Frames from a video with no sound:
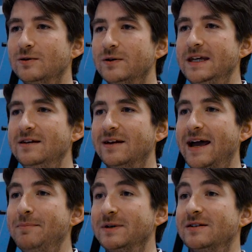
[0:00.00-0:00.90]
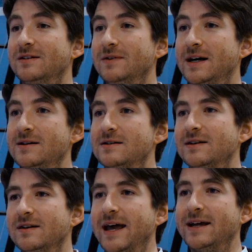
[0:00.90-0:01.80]
you need a haptic device
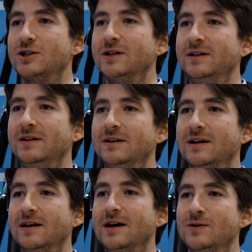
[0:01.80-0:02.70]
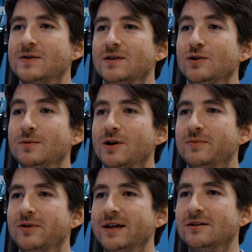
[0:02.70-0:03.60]
that actually allows the human
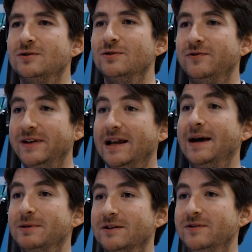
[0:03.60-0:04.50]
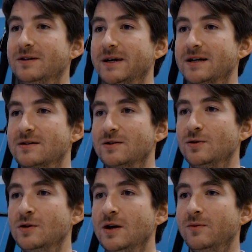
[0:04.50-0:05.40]
operator to feel haptic feedback.
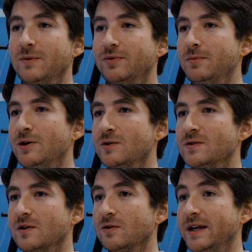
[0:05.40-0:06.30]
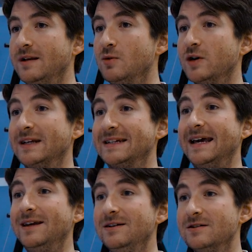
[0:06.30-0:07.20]
So we proposed already more than
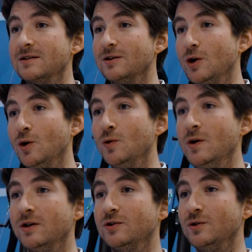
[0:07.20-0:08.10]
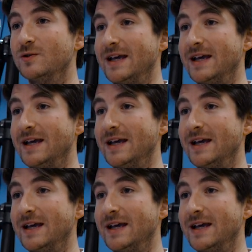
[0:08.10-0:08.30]
10 years ago to use